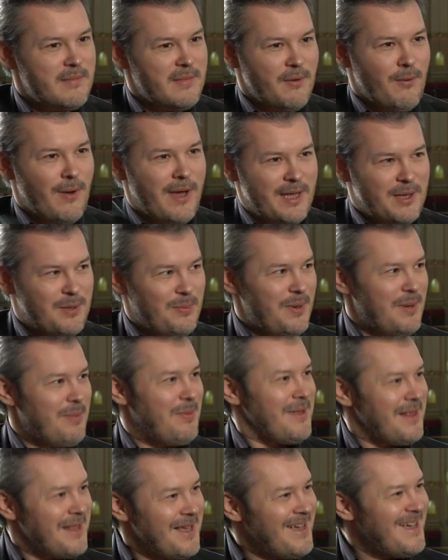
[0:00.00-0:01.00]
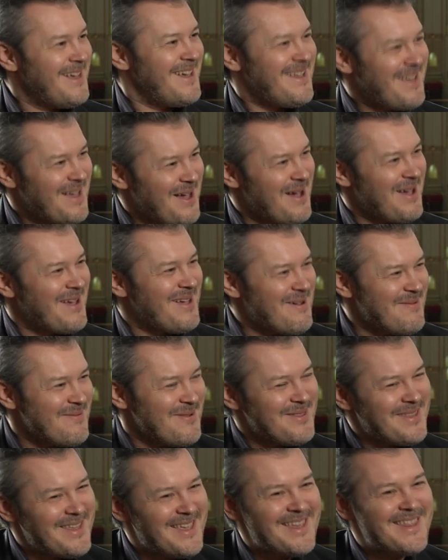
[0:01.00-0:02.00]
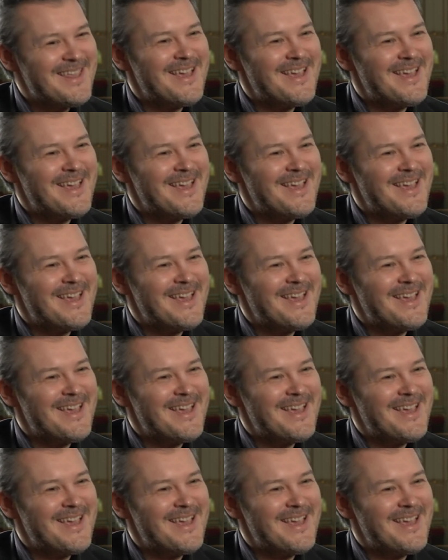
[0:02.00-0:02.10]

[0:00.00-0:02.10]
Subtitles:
Wait, people, come on,